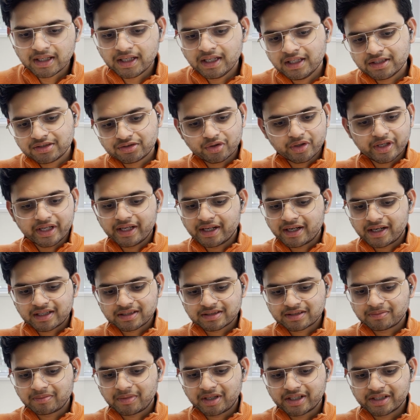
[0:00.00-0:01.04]
So here are
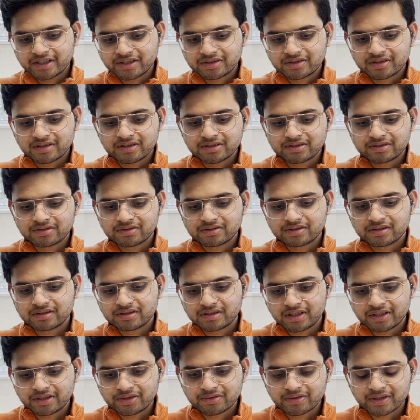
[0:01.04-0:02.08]
some additional resources
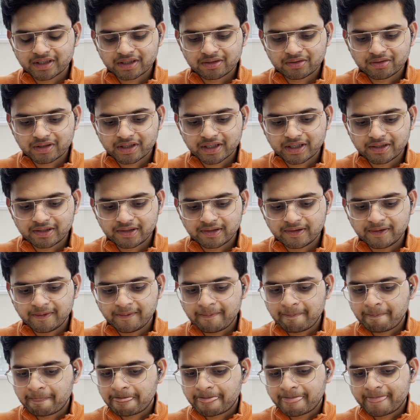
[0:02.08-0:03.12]
that you can look into.
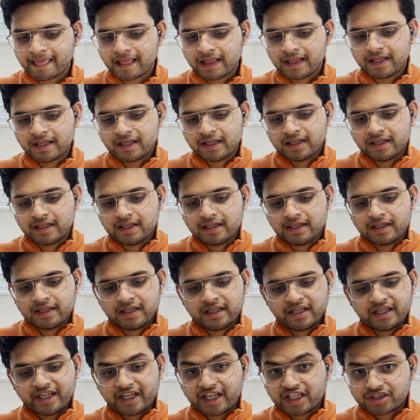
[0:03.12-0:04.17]

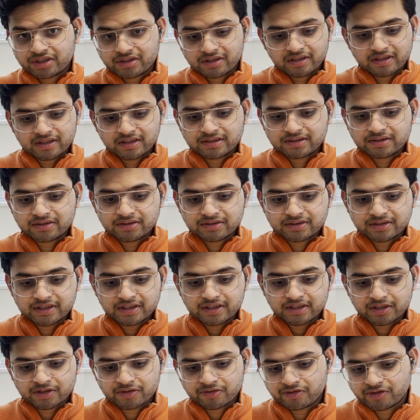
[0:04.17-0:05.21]
External
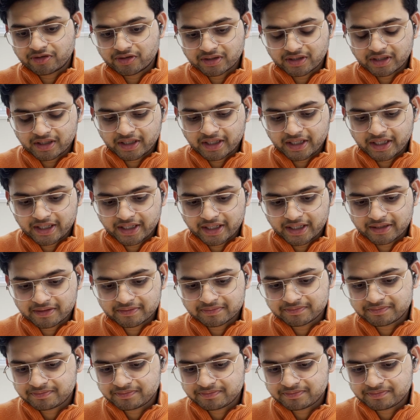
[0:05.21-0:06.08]
resources for the reading.